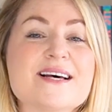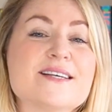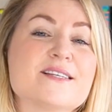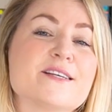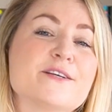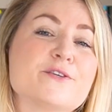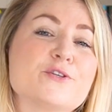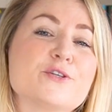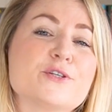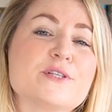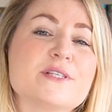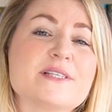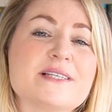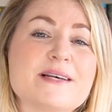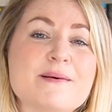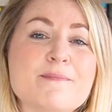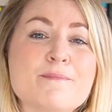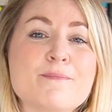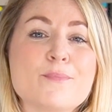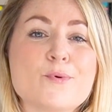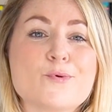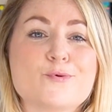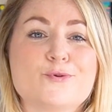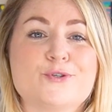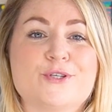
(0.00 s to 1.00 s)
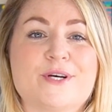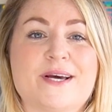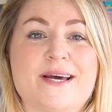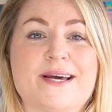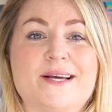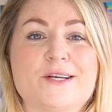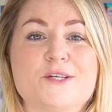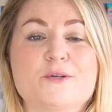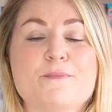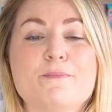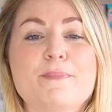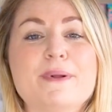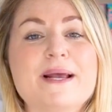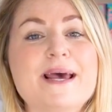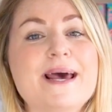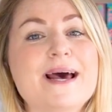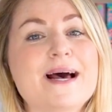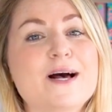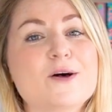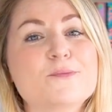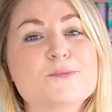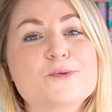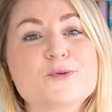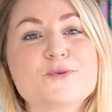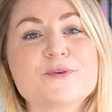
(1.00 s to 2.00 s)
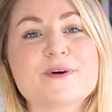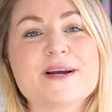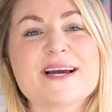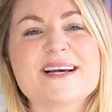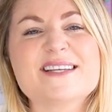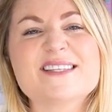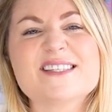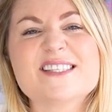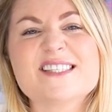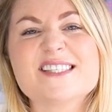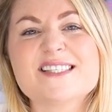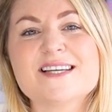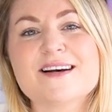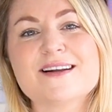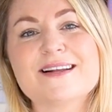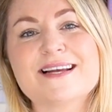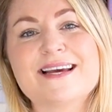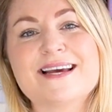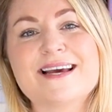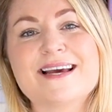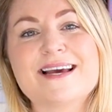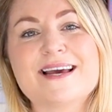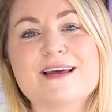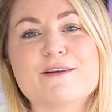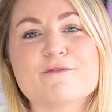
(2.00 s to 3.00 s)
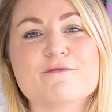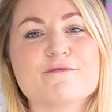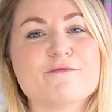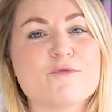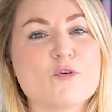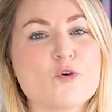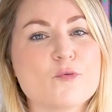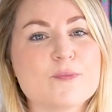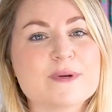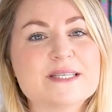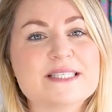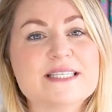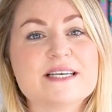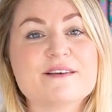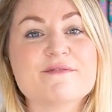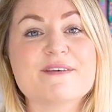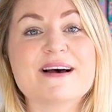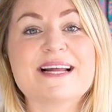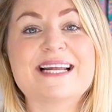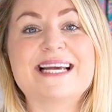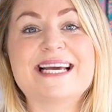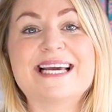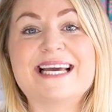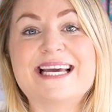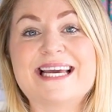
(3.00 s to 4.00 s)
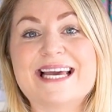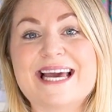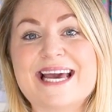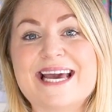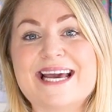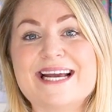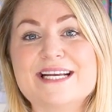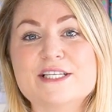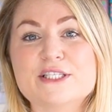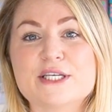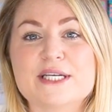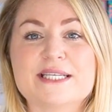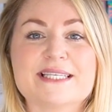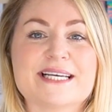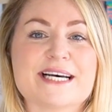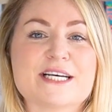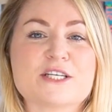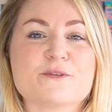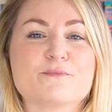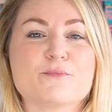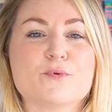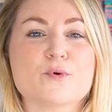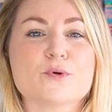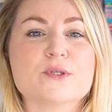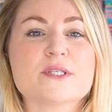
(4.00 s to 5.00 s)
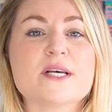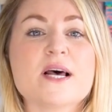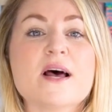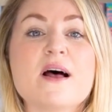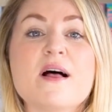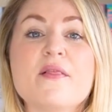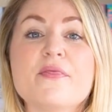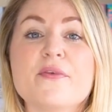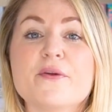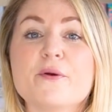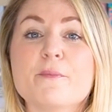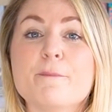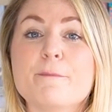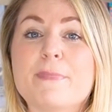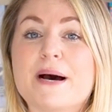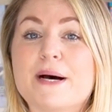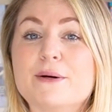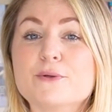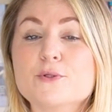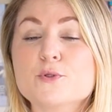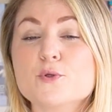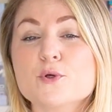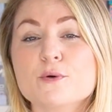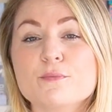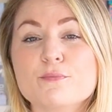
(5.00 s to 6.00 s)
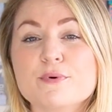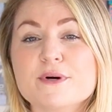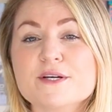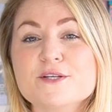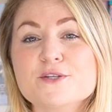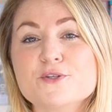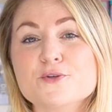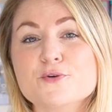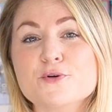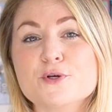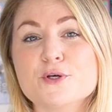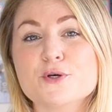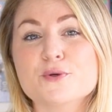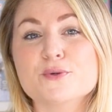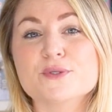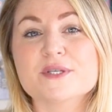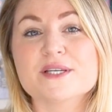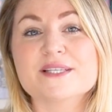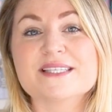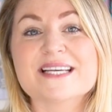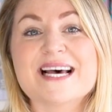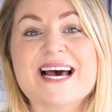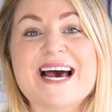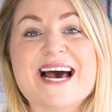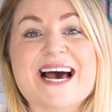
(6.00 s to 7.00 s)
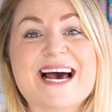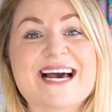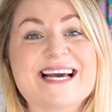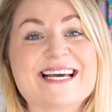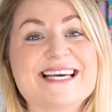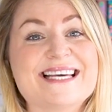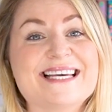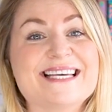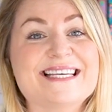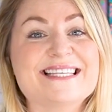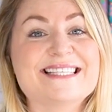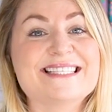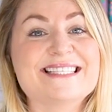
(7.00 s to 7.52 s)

Such a simple change, but it helps create stunning, informative, and engaging dashboards that are bound to impress your users and key